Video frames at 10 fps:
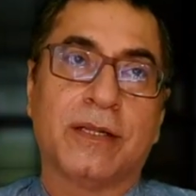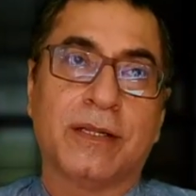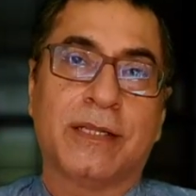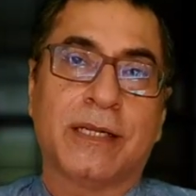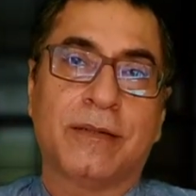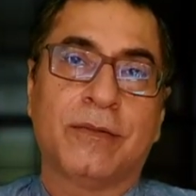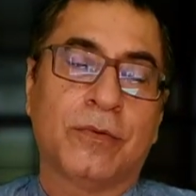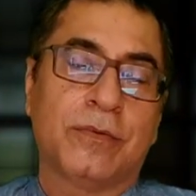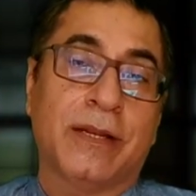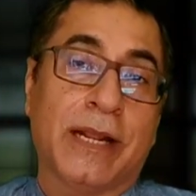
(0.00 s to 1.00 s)
that
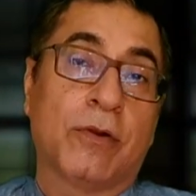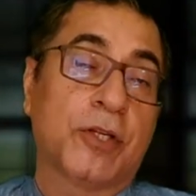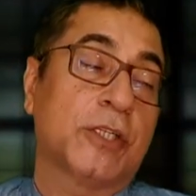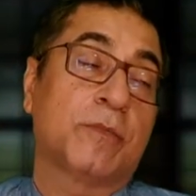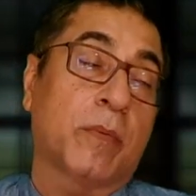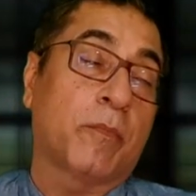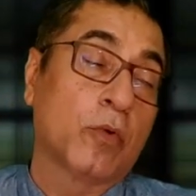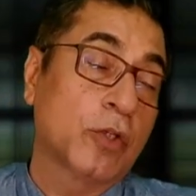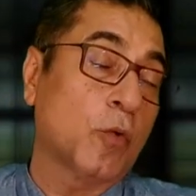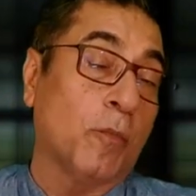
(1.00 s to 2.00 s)
the regulations
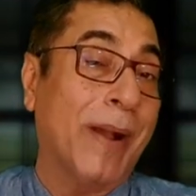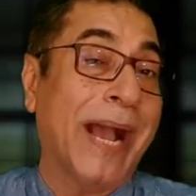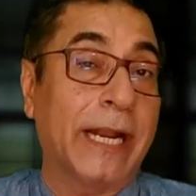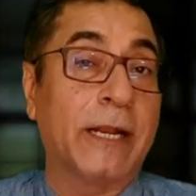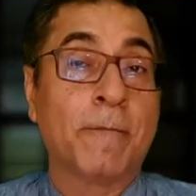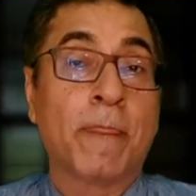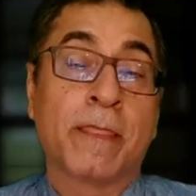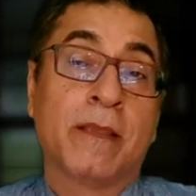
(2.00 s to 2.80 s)
propose to ban